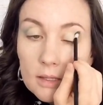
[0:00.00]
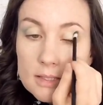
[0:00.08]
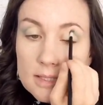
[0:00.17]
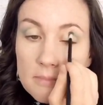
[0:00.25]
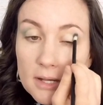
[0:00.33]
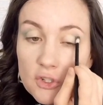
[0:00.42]

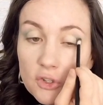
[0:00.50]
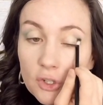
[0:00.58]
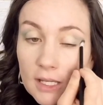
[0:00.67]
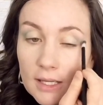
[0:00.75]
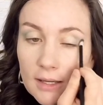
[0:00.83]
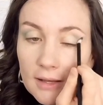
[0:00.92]

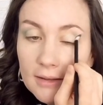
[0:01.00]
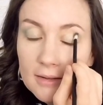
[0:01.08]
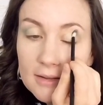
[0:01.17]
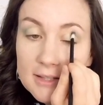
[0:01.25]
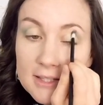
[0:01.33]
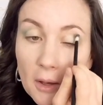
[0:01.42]
symmetrically.
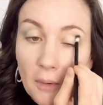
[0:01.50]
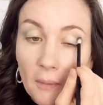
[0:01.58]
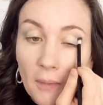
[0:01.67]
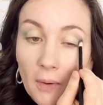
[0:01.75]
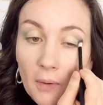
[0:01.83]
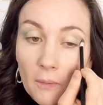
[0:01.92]
So
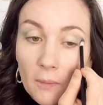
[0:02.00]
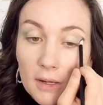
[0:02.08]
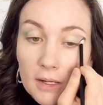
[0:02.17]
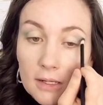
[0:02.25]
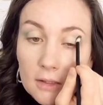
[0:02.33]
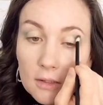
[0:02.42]
we're
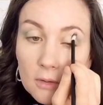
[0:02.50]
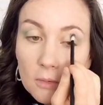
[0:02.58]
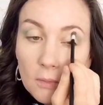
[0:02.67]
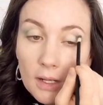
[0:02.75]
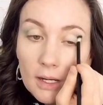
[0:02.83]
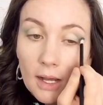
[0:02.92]
going to do
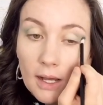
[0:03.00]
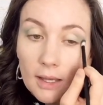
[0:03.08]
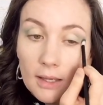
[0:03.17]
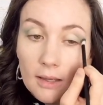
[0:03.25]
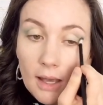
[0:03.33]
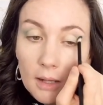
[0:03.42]
one
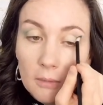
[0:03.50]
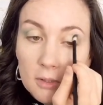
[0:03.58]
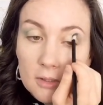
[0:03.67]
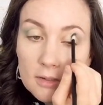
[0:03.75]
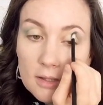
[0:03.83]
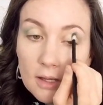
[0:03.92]
eye, add
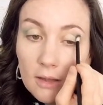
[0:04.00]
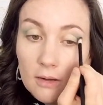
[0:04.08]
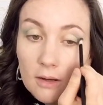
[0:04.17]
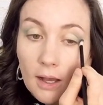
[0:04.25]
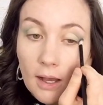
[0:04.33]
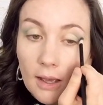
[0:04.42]
more to the
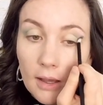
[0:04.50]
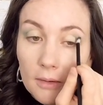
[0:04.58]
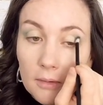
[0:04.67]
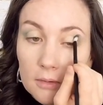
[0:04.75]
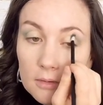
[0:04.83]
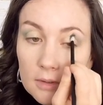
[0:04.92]
other
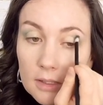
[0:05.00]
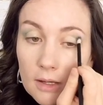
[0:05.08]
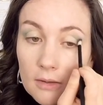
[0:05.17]
eye, do the